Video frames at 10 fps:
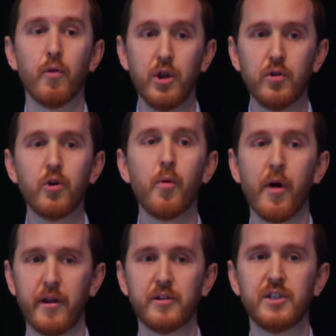
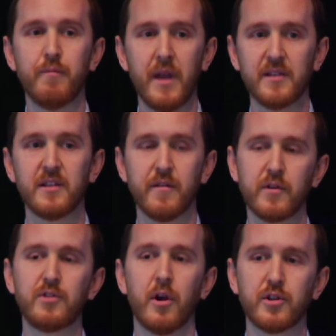renewable energy-based
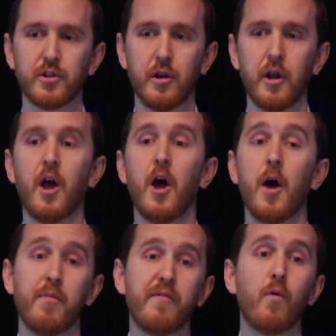infrastructure
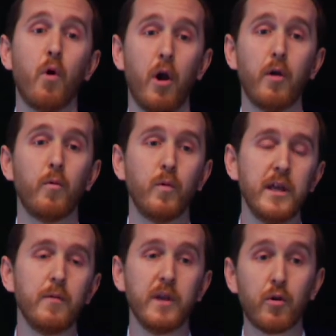before
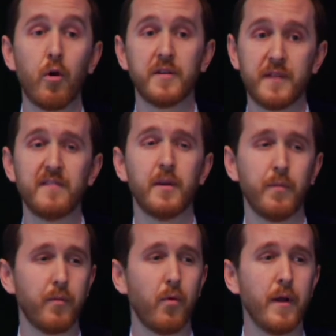we cross that
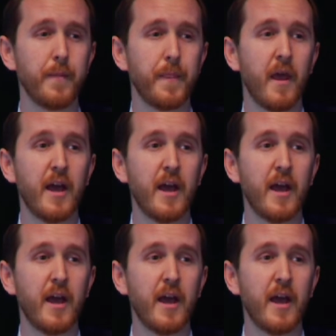tipping point.